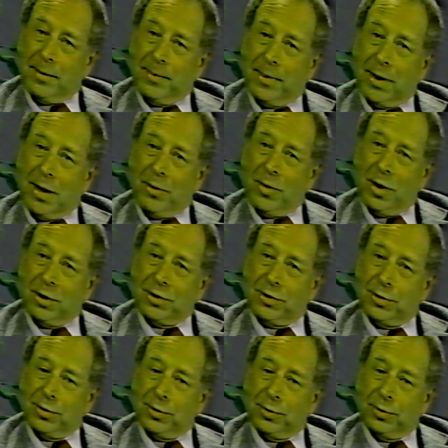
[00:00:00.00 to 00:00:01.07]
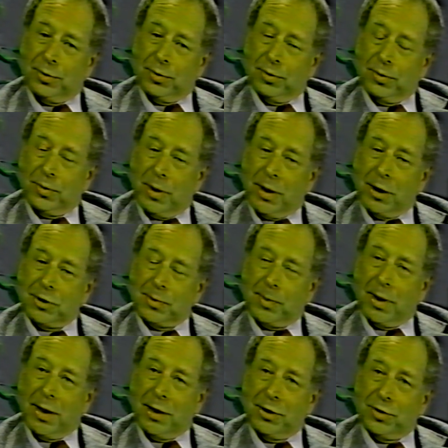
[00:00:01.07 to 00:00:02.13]
But I want to
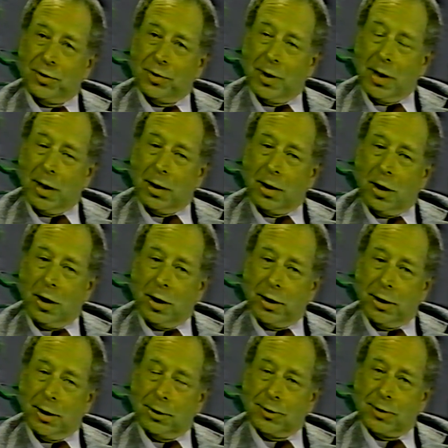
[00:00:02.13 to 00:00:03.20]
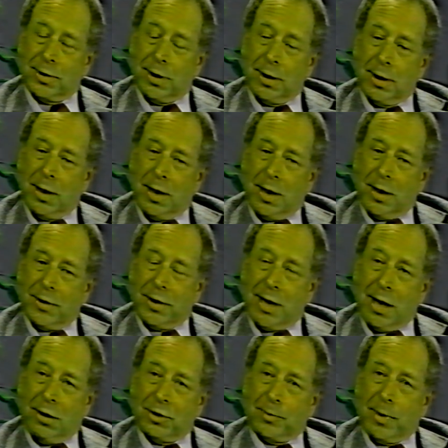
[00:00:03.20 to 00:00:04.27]
explain to our audience that the
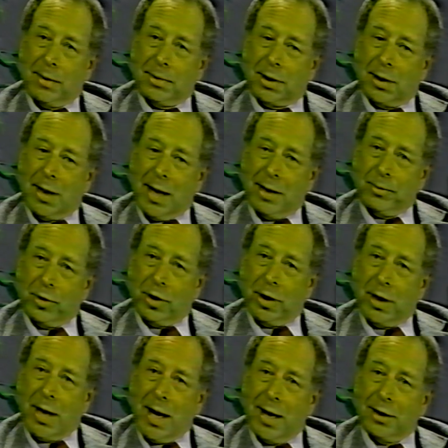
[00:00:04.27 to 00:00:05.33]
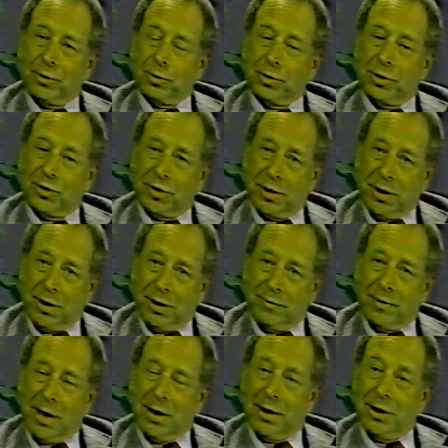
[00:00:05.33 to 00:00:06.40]
Dallas Public Library has
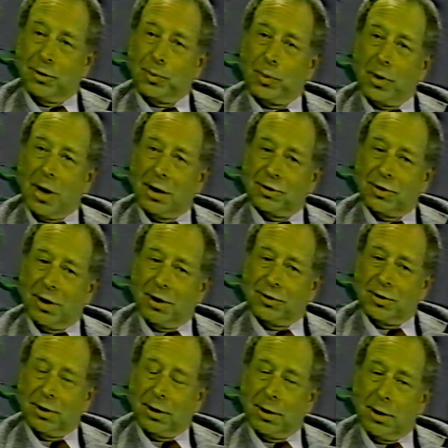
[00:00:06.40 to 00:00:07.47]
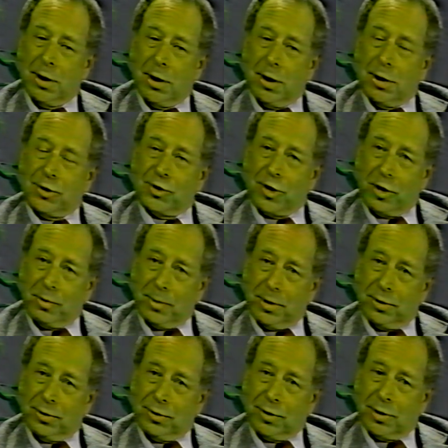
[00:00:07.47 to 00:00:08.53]
received and is processing
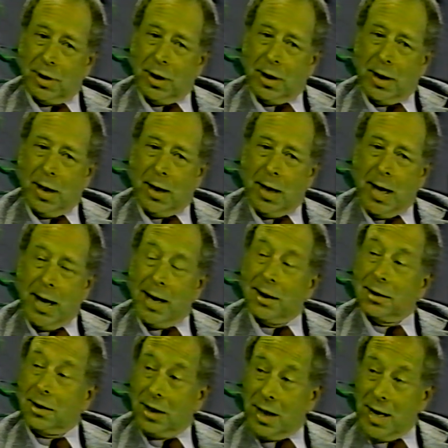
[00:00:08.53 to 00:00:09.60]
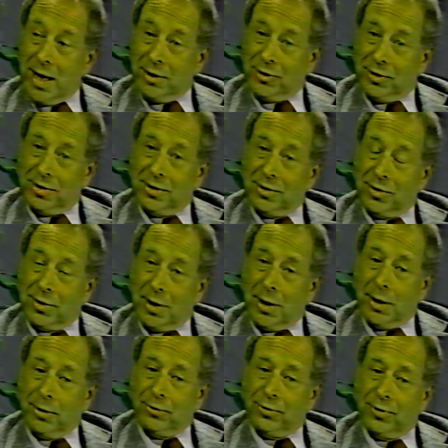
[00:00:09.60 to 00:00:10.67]
sermons and classes
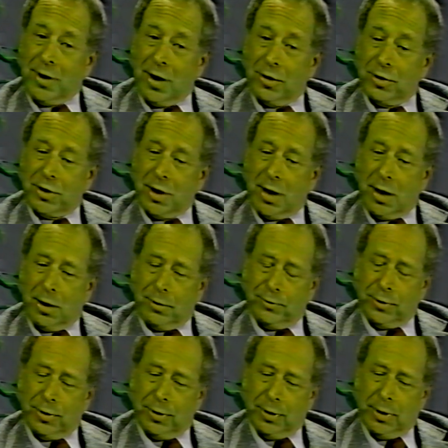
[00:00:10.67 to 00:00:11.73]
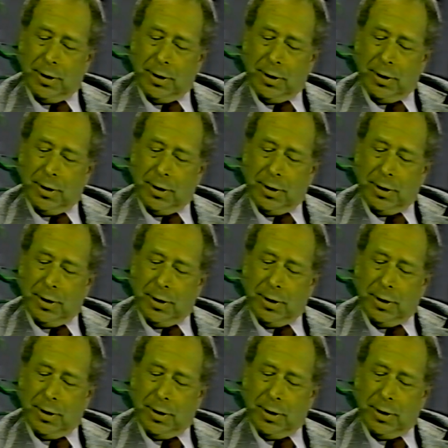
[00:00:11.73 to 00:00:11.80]
of Father Taliaferro,